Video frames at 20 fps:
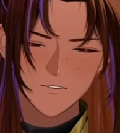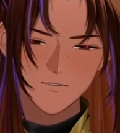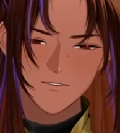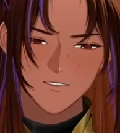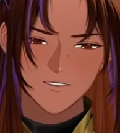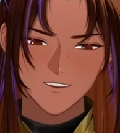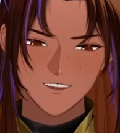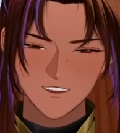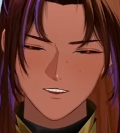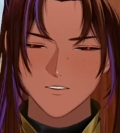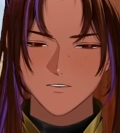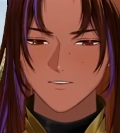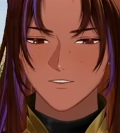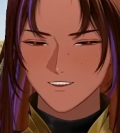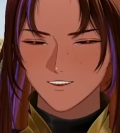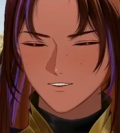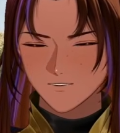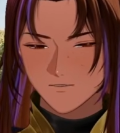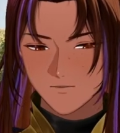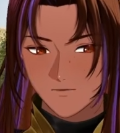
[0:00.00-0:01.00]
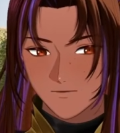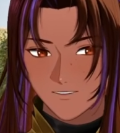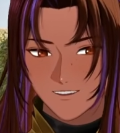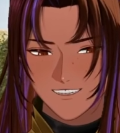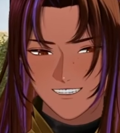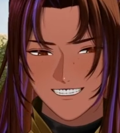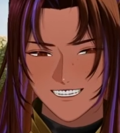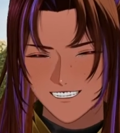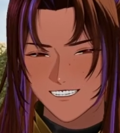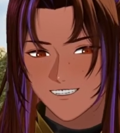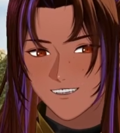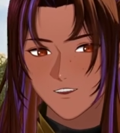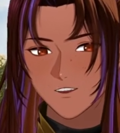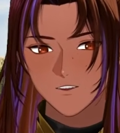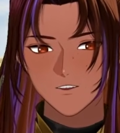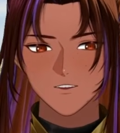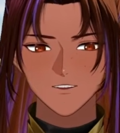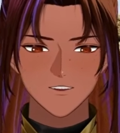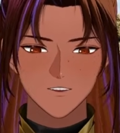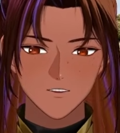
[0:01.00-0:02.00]
class, we can bring
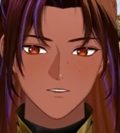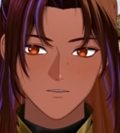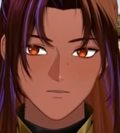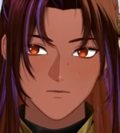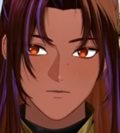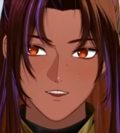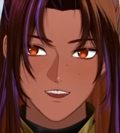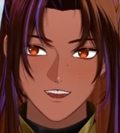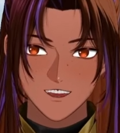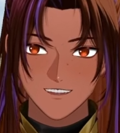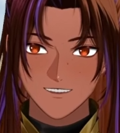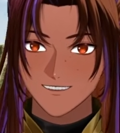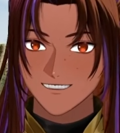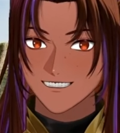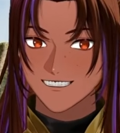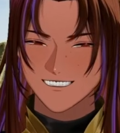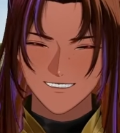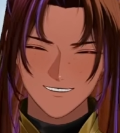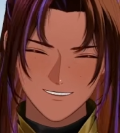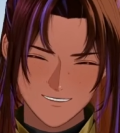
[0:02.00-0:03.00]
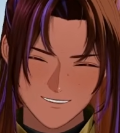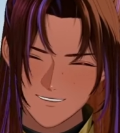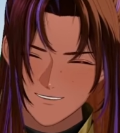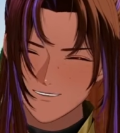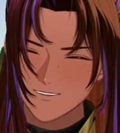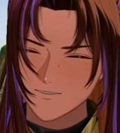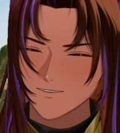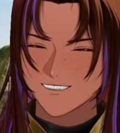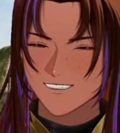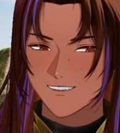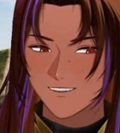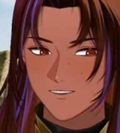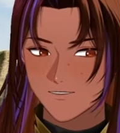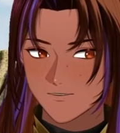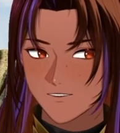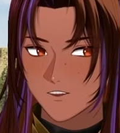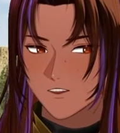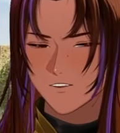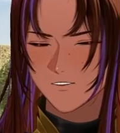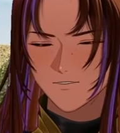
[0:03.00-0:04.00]
ignition as well. That's expensive,
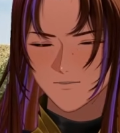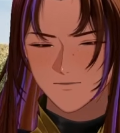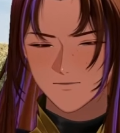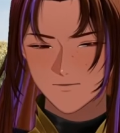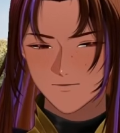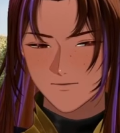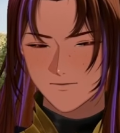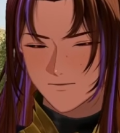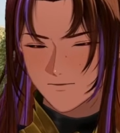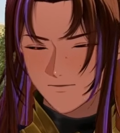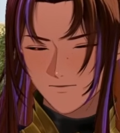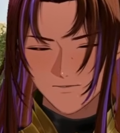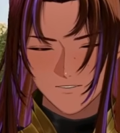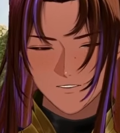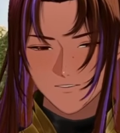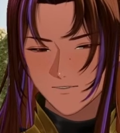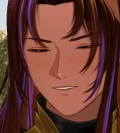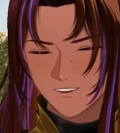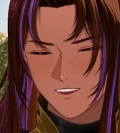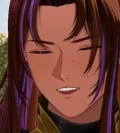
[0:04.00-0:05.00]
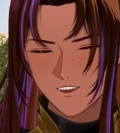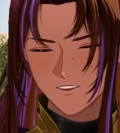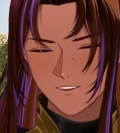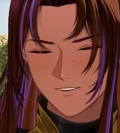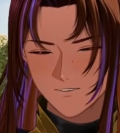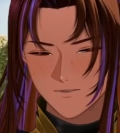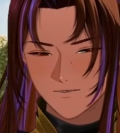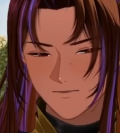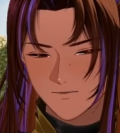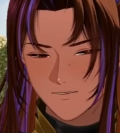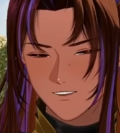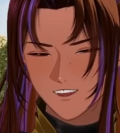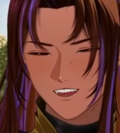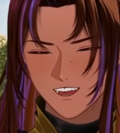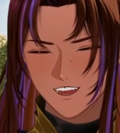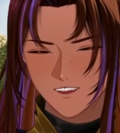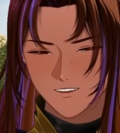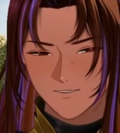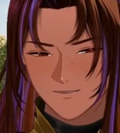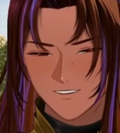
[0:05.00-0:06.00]
though. You only get
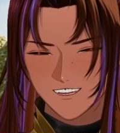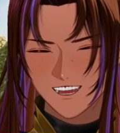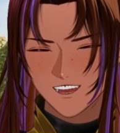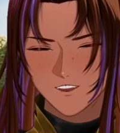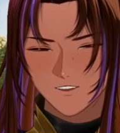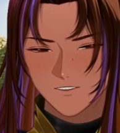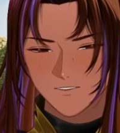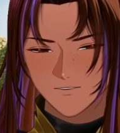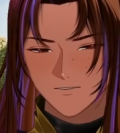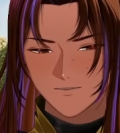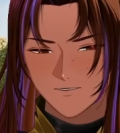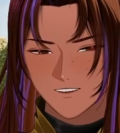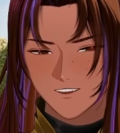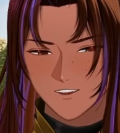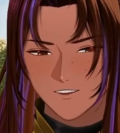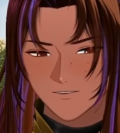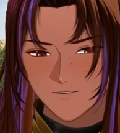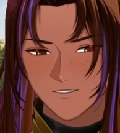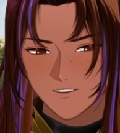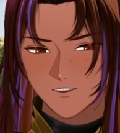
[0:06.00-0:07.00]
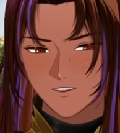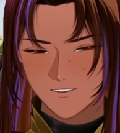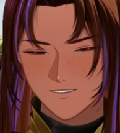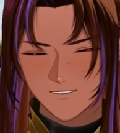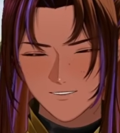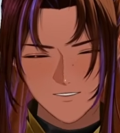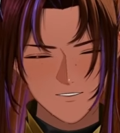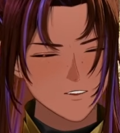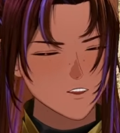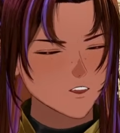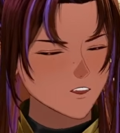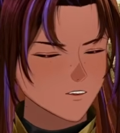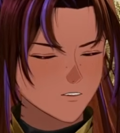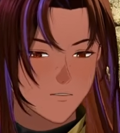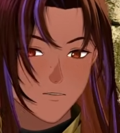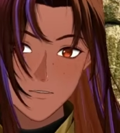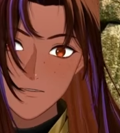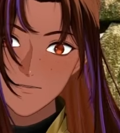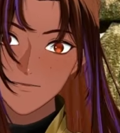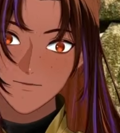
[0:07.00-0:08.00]
5 cantrips by default,
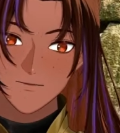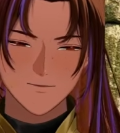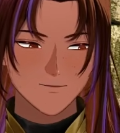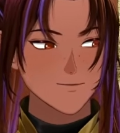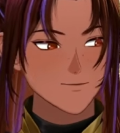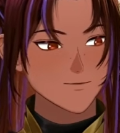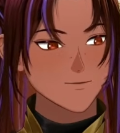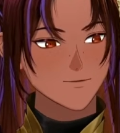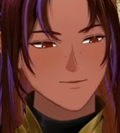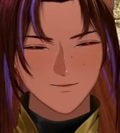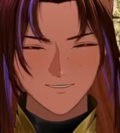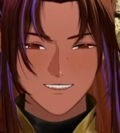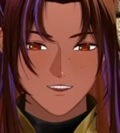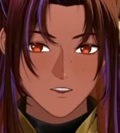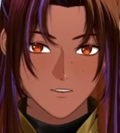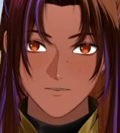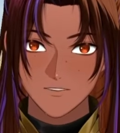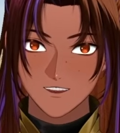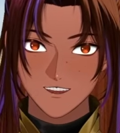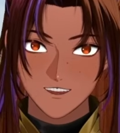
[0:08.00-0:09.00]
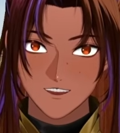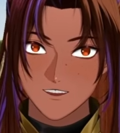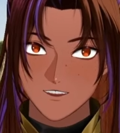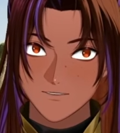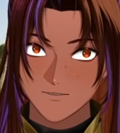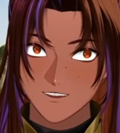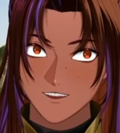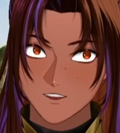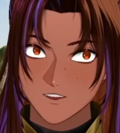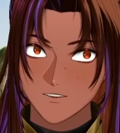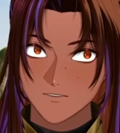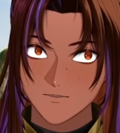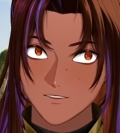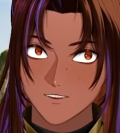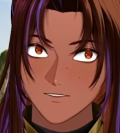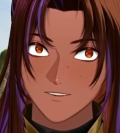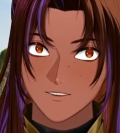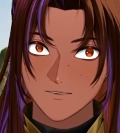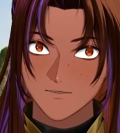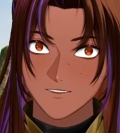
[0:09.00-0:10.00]
so you want to spend 3
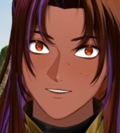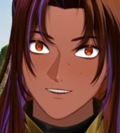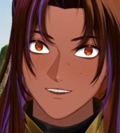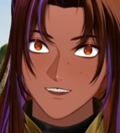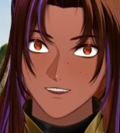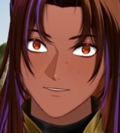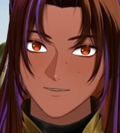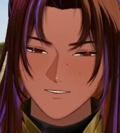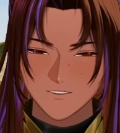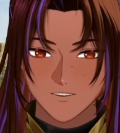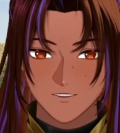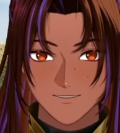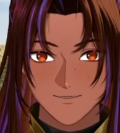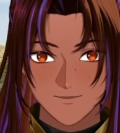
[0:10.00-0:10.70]
of them on damage?